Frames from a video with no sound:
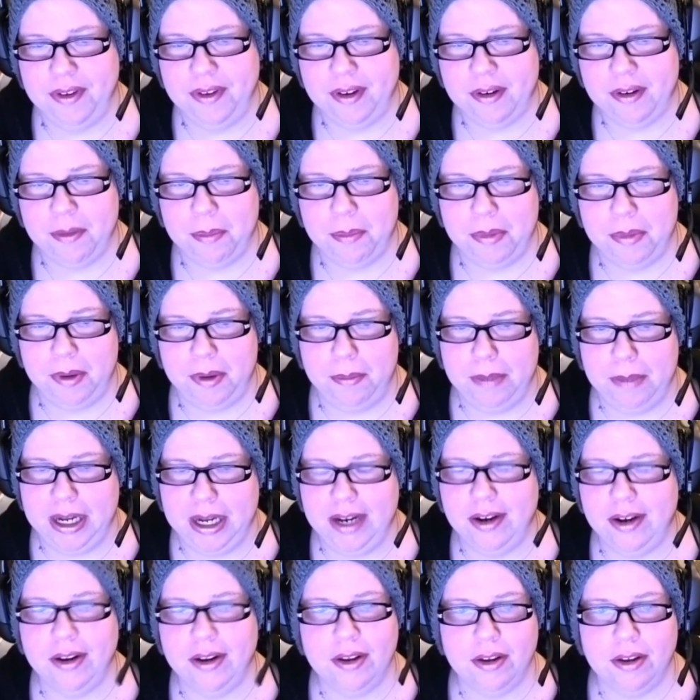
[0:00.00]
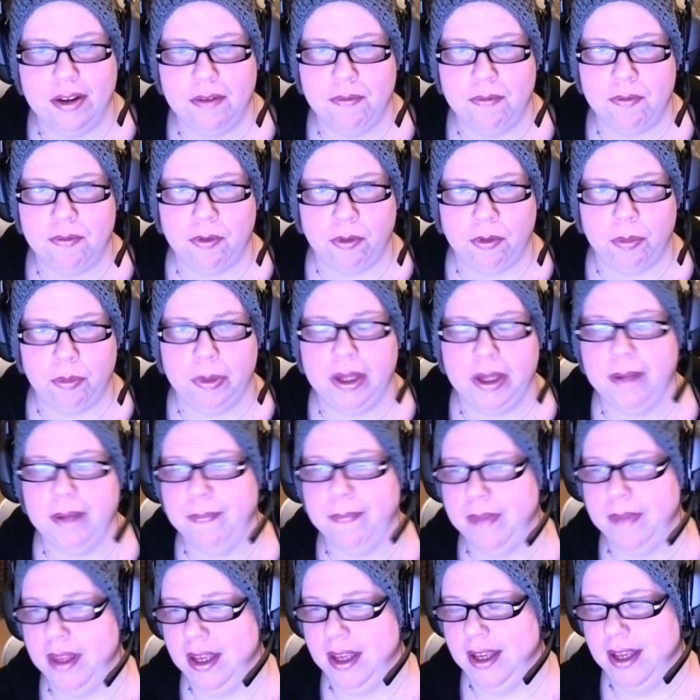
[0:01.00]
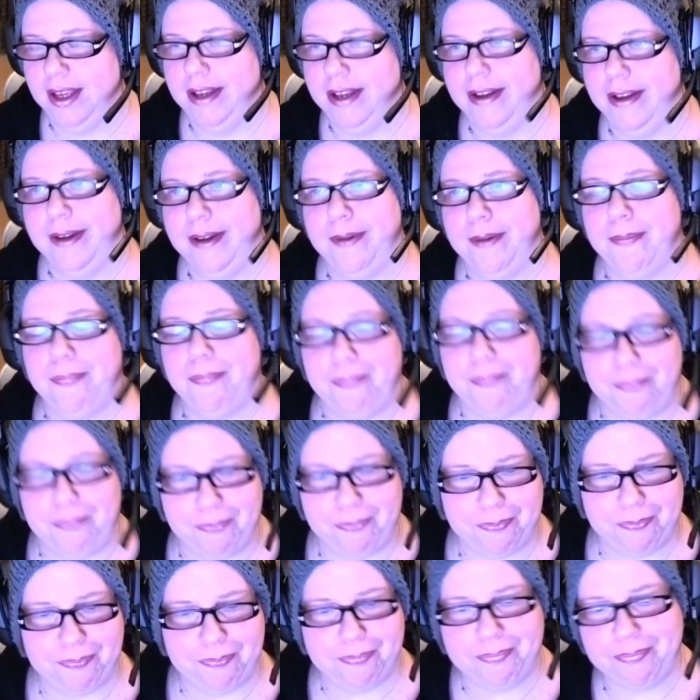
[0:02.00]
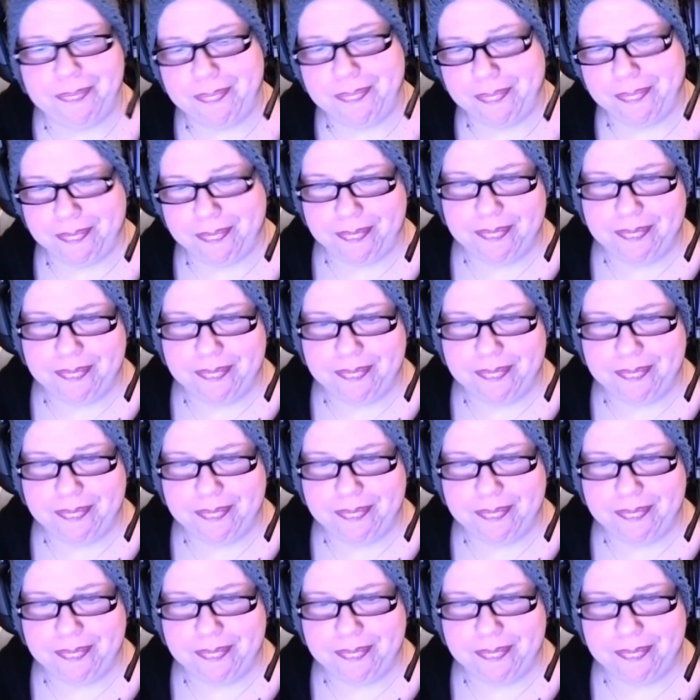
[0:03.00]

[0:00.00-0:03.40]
a couple of mentions of rugby. Oh dear.